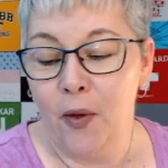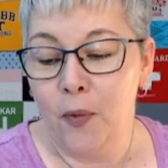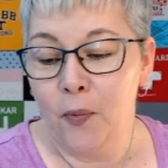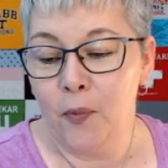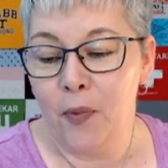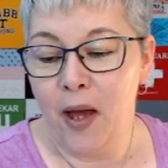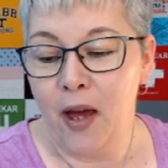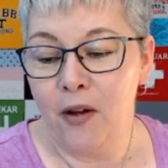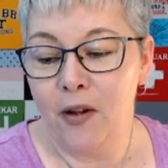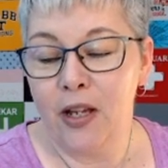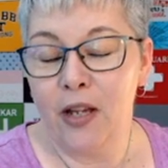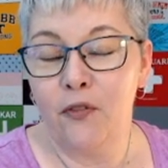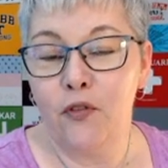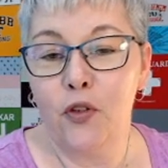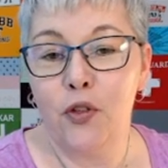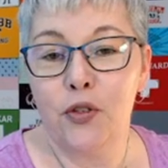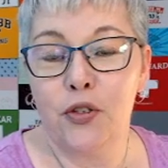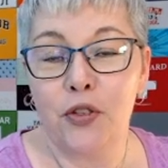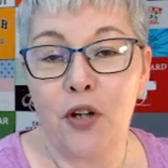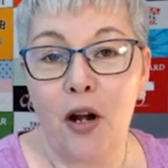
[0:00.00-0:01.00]
Well, if
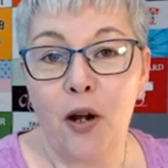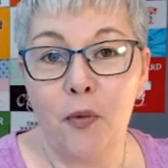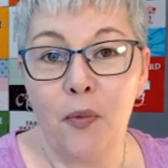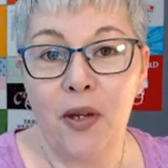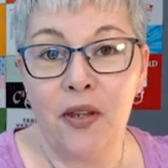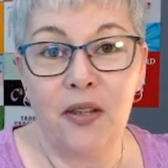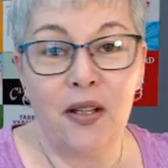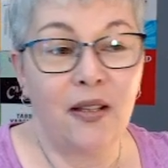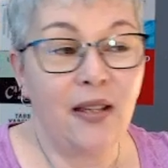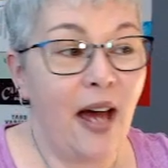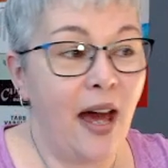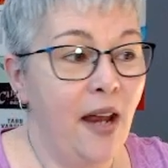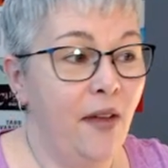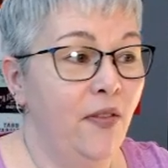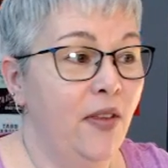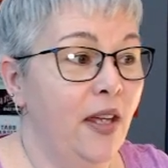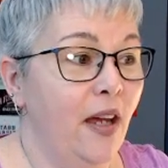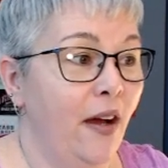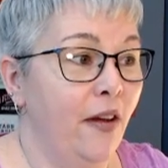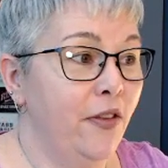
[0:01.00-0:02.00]
you start with a lot
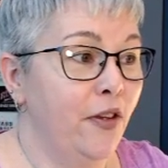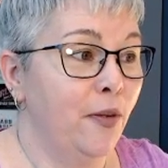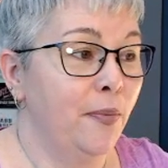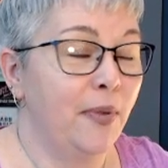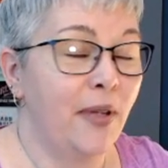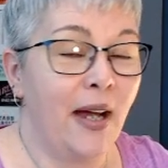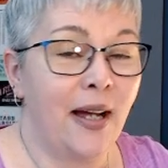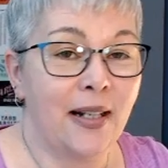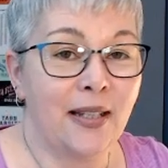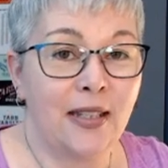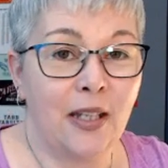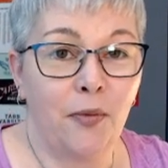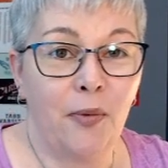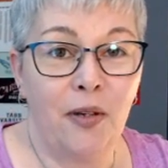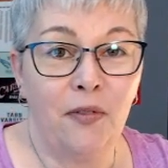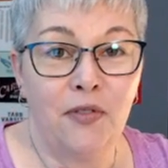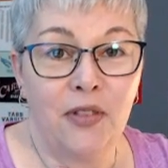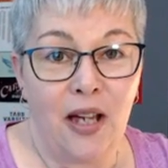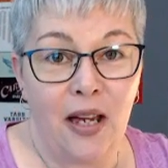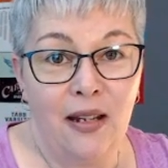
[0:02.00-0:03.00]
of the other blocks that
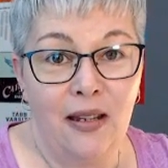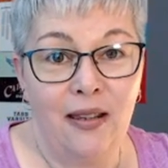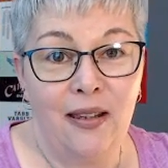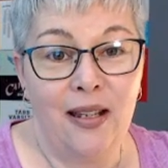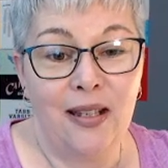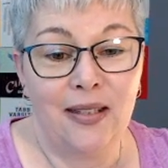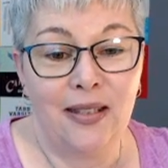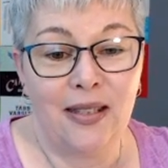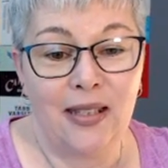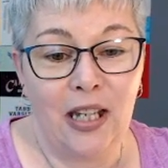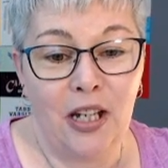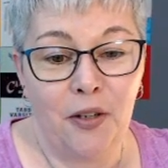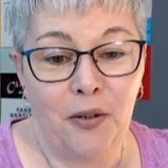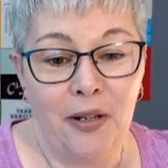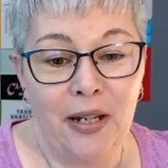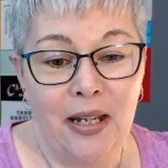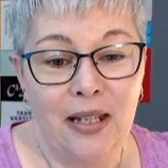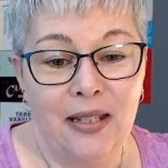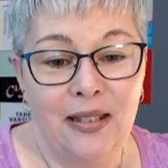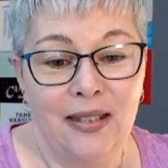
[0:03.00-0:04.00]
we've done in this
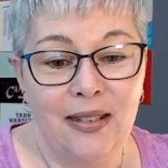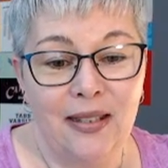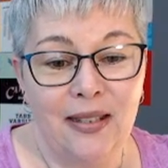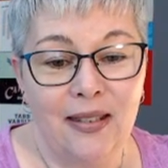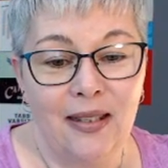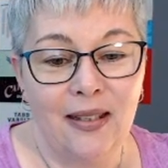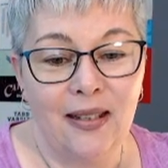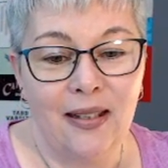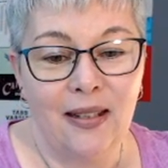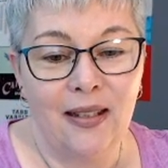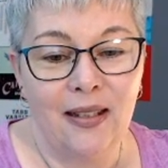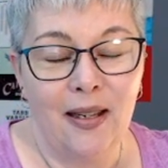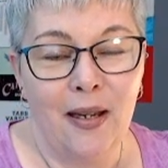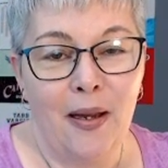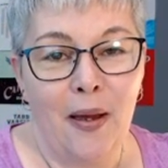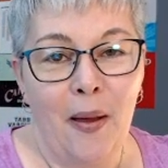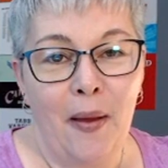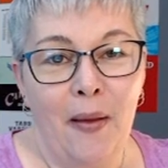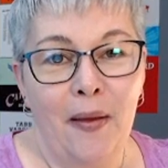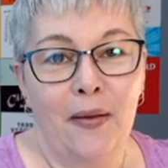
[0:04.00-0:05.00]
series,
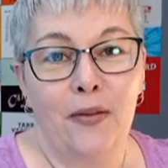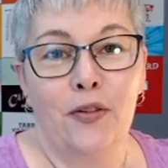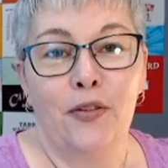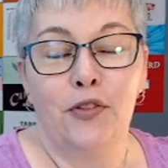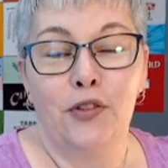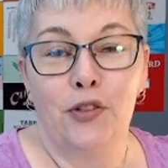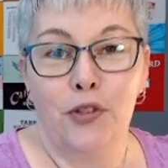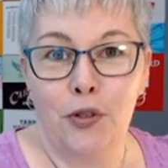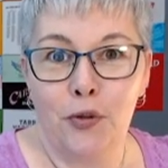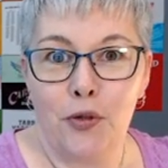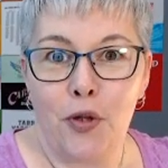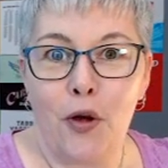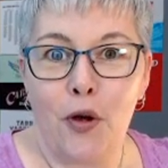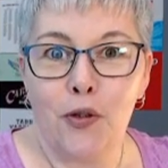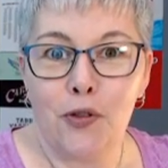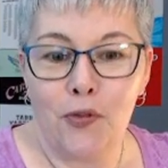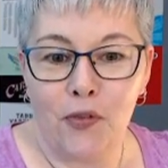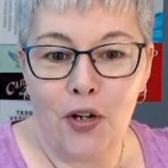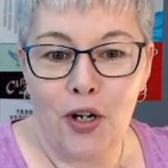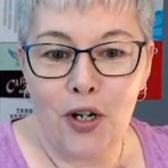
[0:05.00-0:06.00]
do
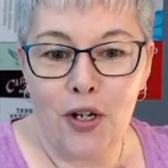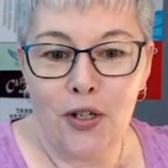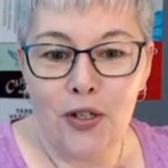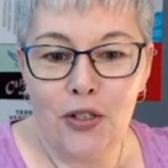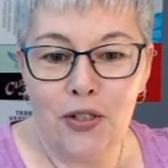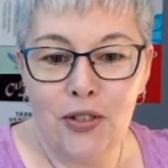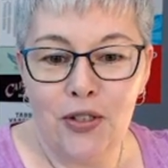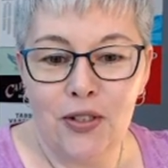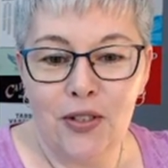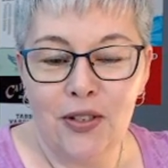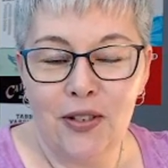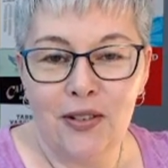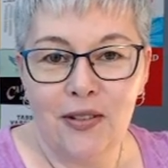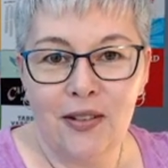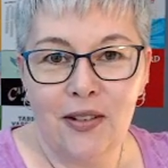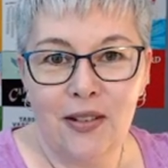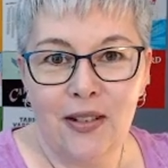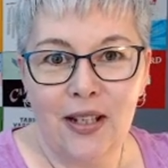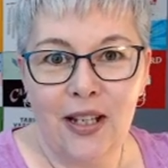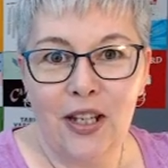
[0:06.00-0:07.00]
those first.
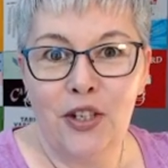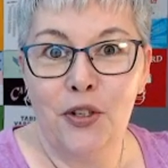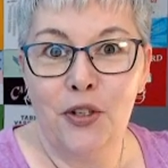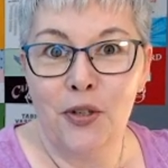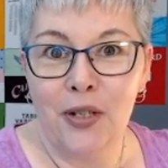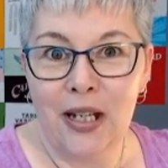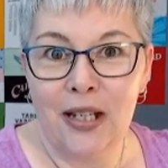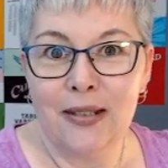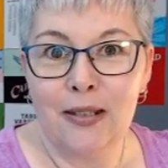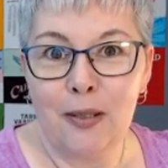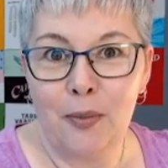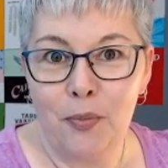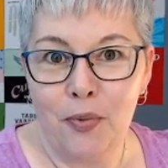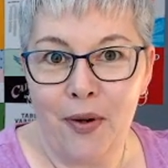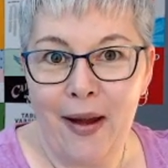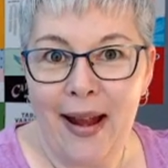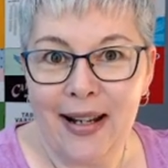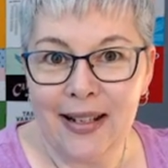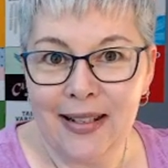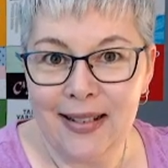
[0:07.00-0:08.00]
You'll get some
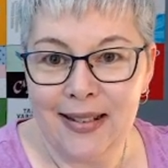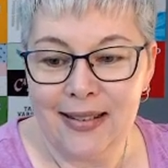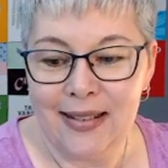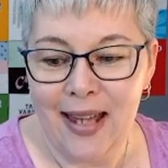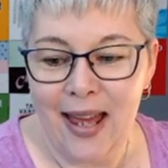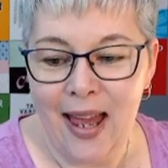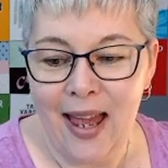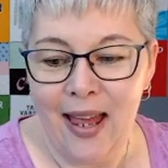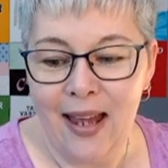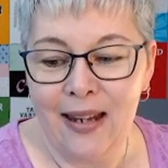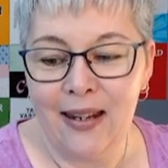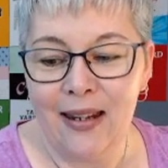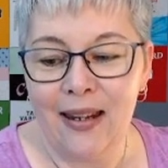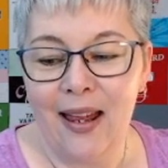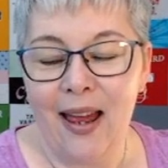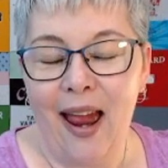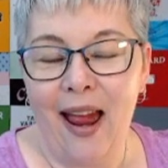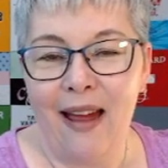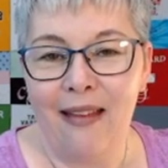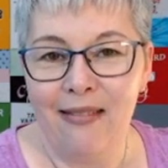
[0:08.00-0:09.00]
practice in,
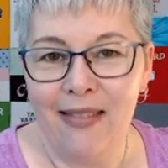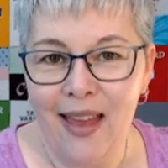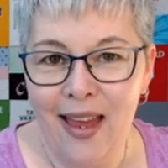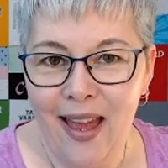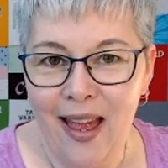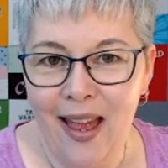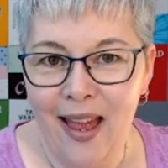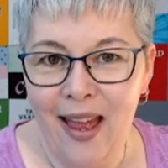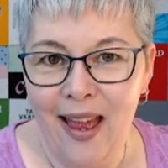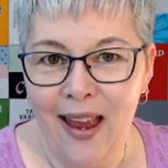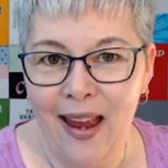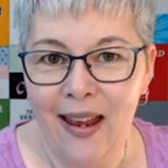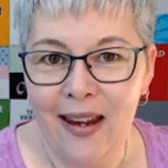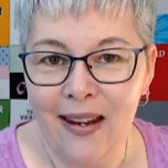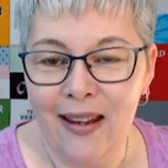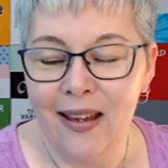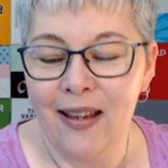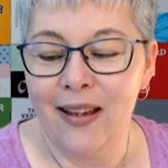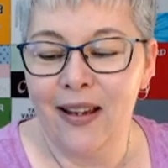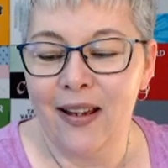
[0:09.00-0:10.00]
and
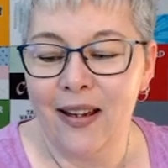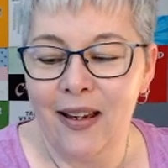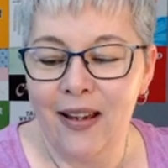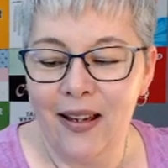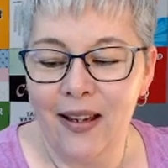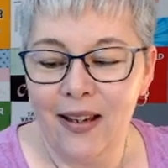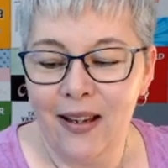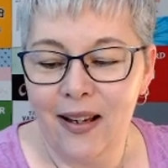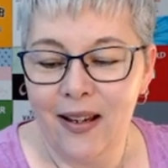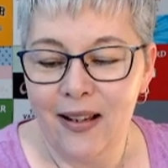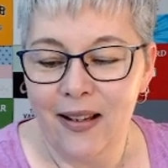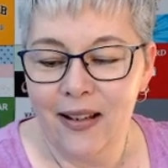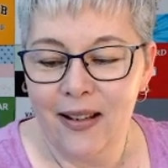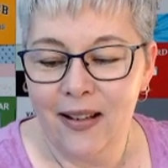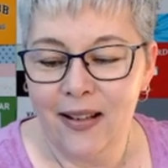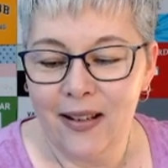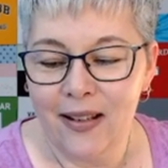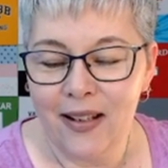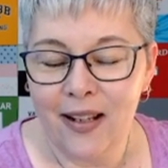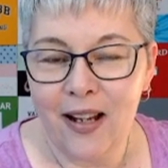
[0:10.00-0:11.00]
then
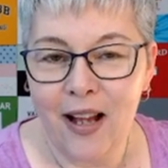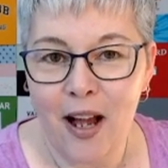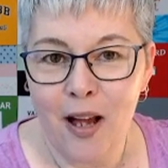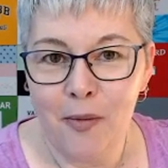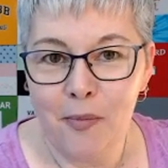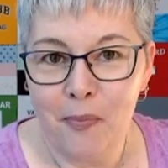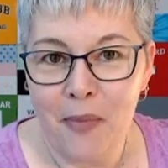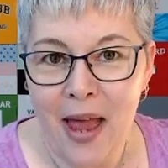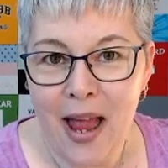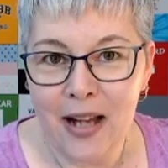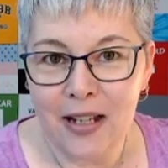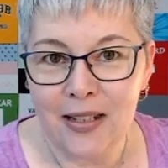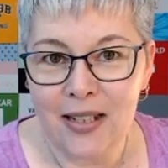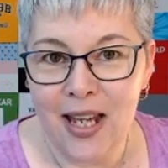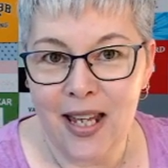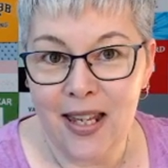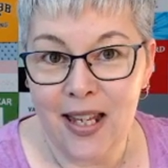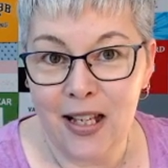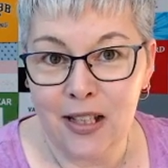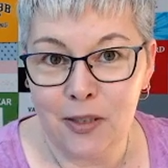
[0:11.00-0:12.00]
come back
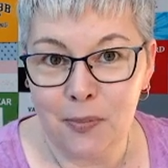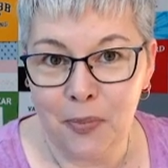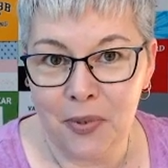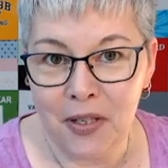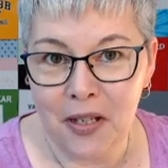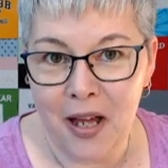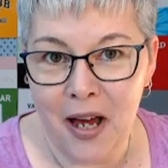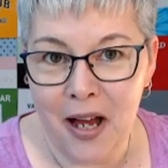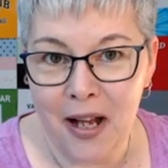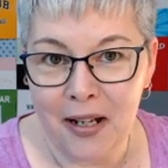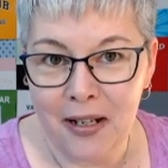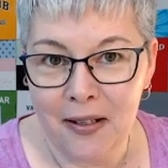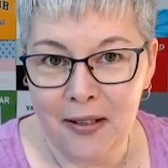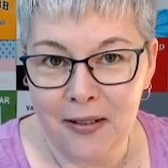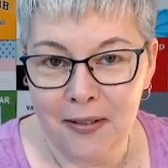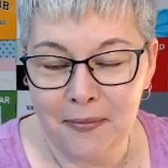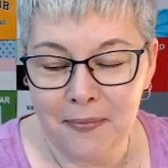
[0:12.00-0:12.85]
to this block.